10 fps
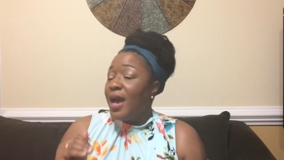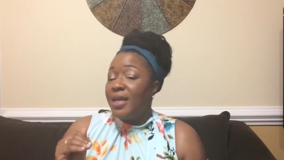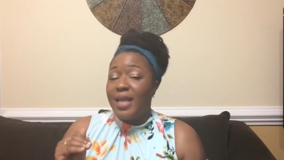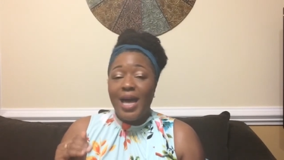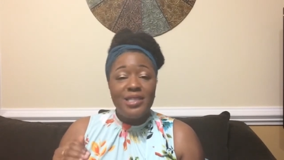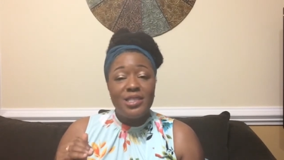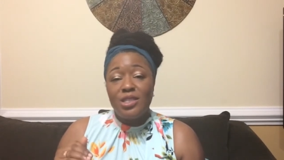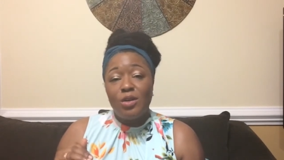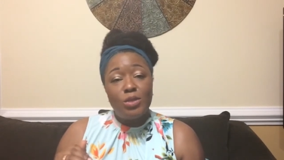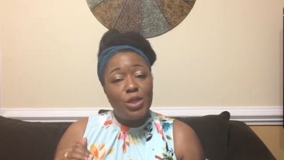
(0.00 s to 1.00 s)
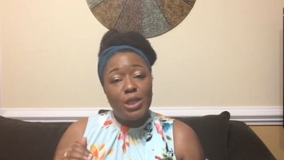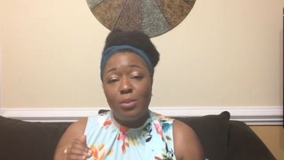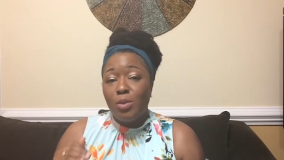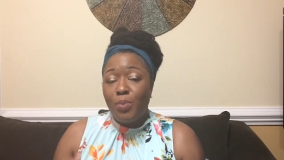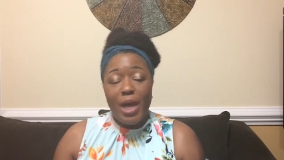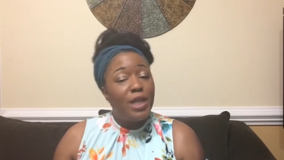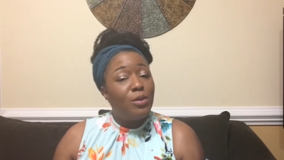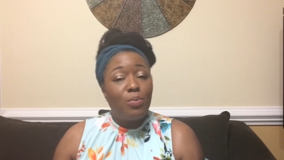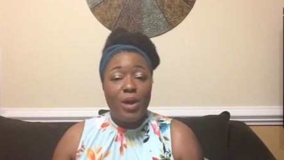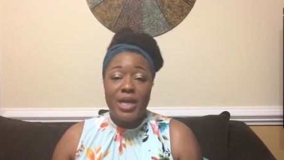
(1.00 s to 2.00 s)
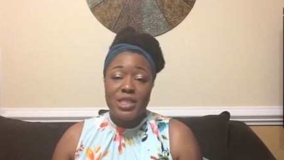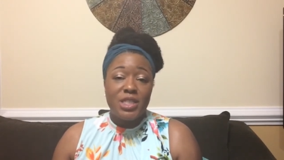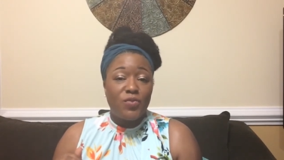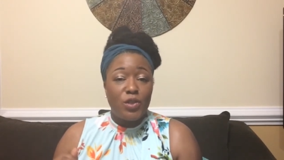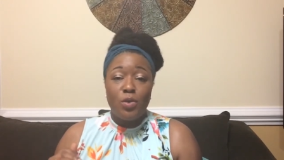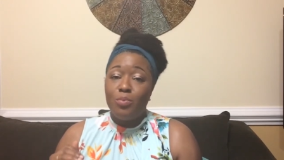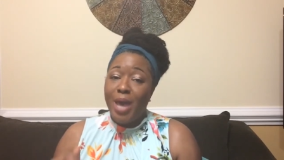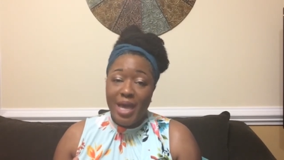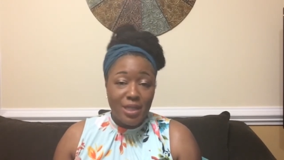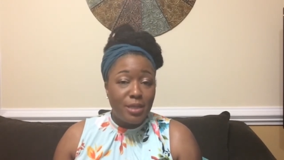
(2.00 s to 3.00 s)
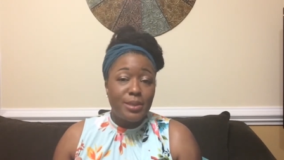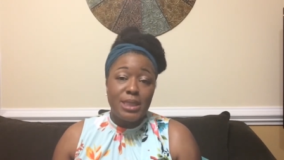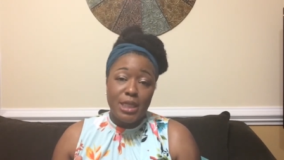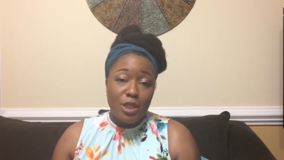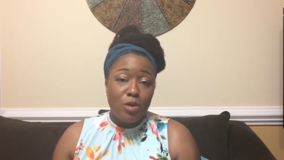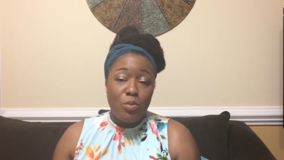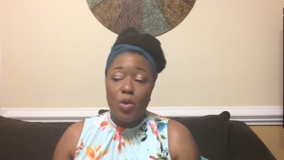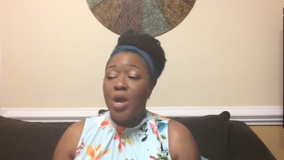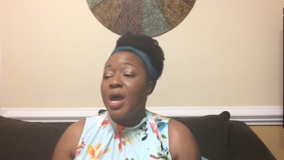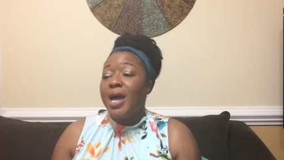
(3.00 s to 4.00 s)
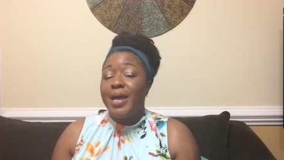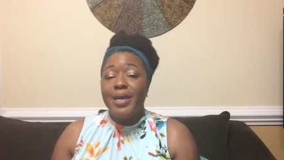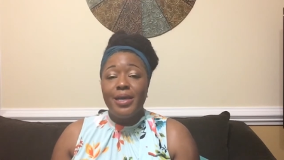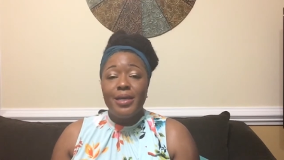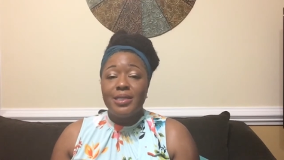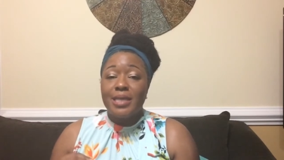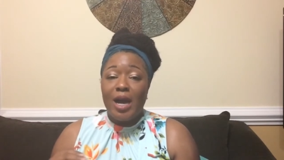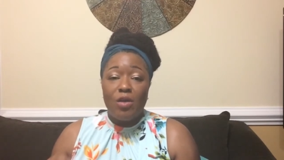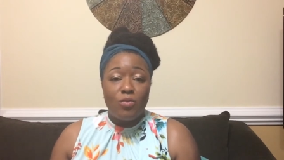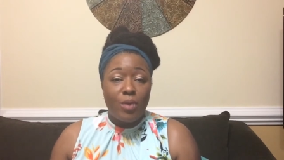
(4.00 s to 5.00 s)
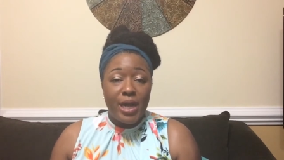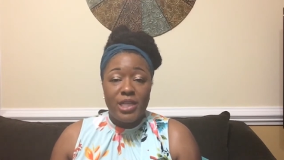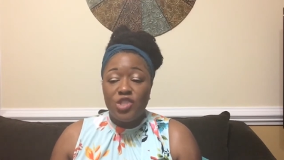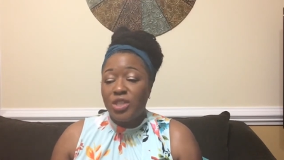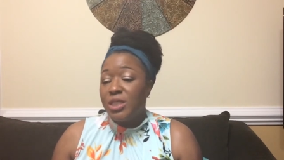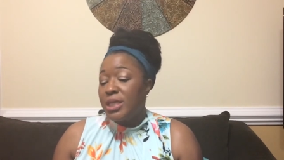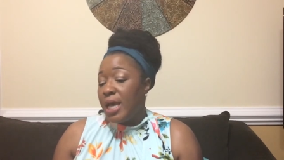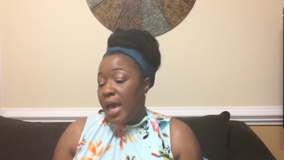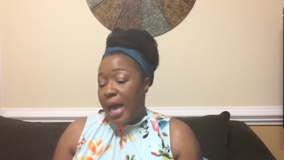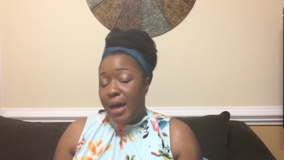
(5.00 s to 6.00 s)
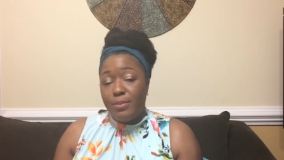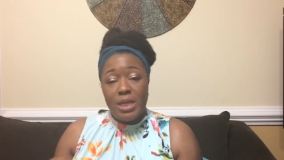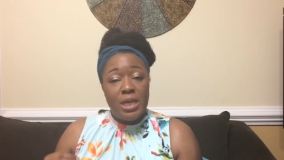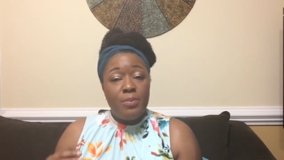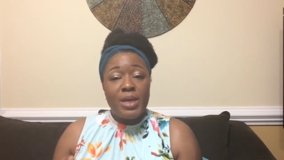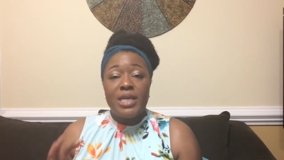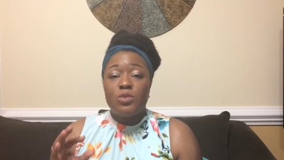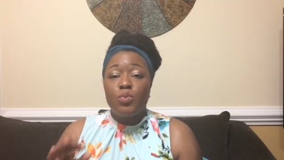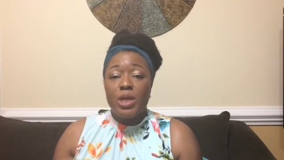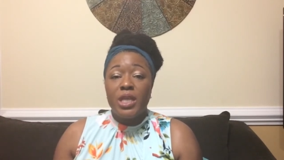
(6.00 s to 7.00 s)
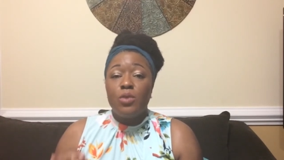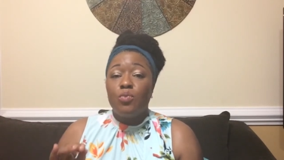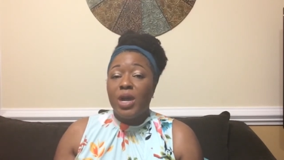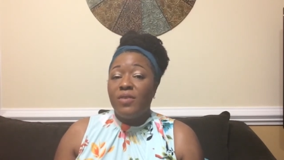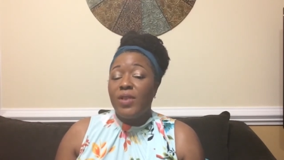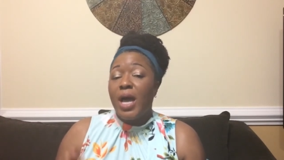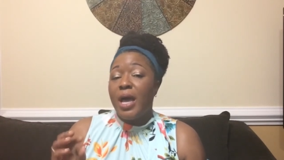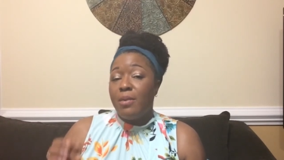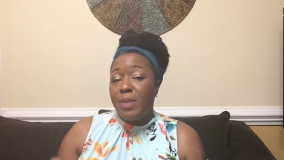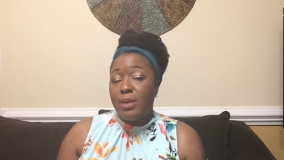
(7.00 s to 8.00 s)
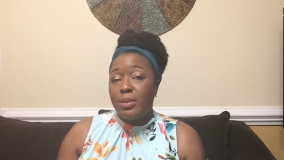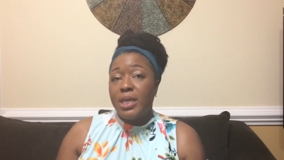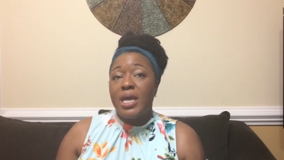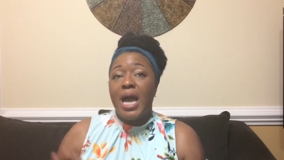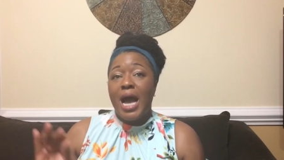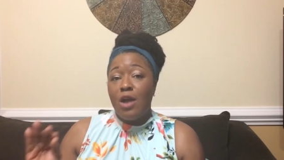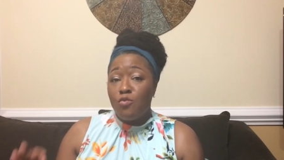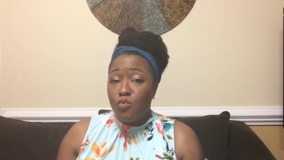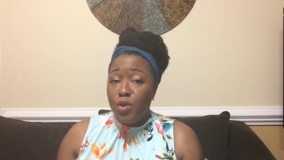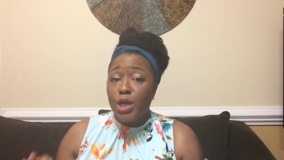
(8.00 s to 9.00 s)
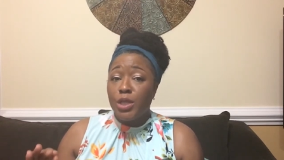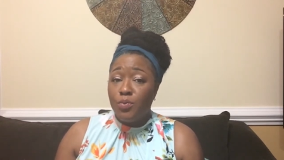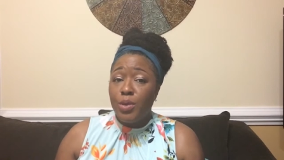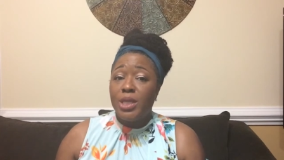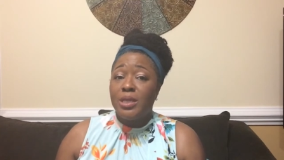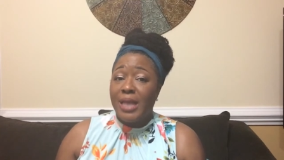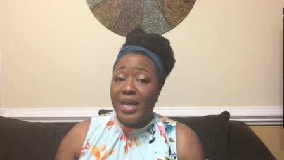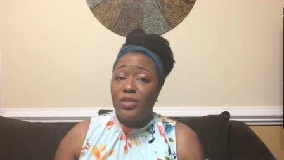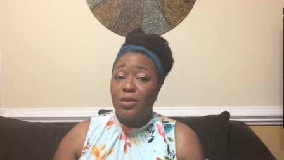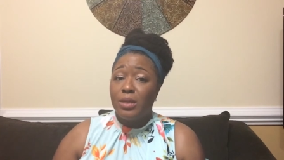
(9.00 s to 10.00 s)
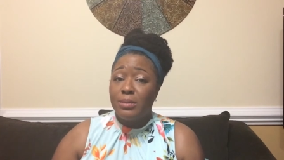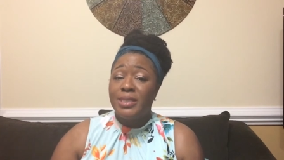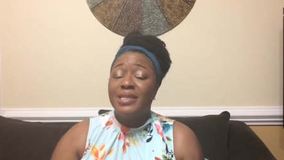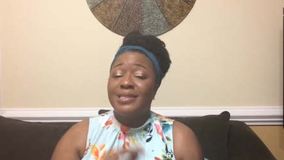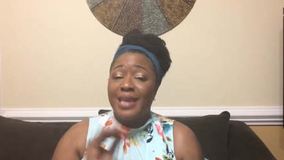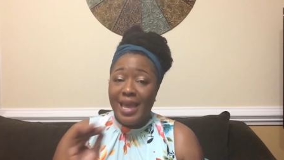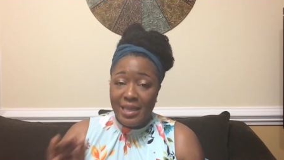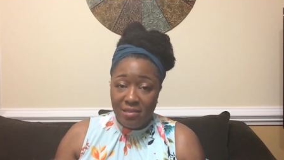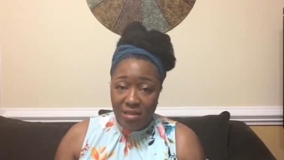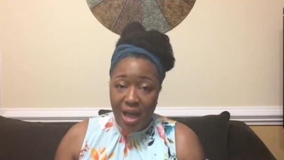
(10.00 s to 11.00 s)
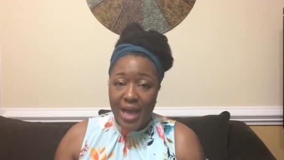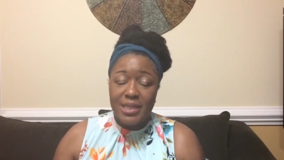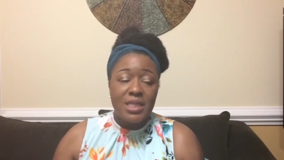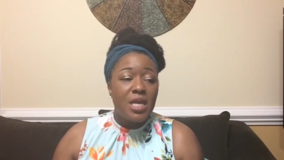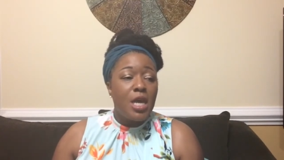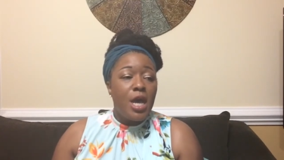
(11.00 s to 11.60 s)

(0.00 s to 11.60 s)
And I just don't know that I'm going to pay them prices for no MAC lipstick no more. It is outrageous. I mean, because really, Revlon and Maybelline, I really, really like their lipsticks a lot.